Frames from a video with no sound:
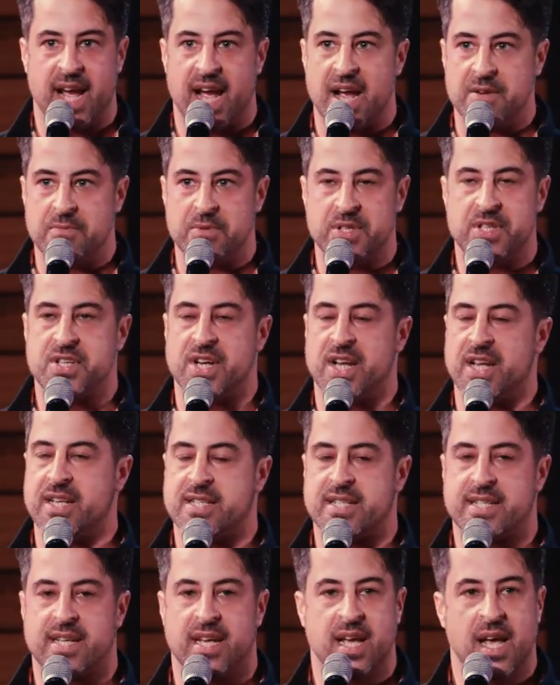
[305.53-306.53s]
I was
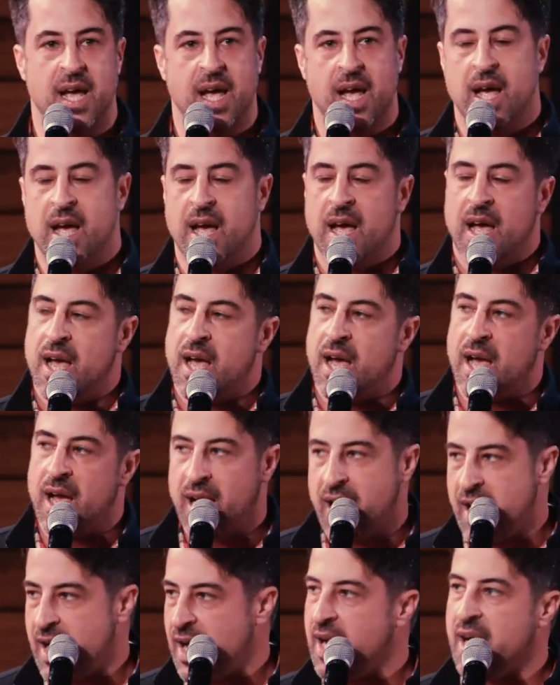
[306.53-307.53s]
just,
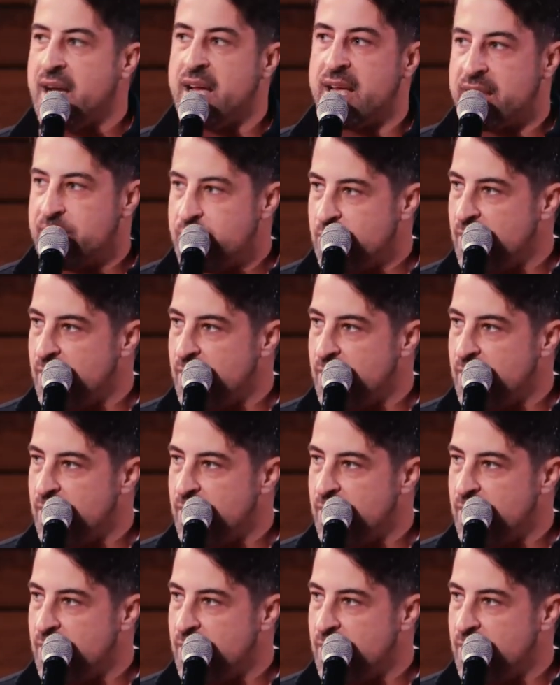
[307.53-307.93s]
oh,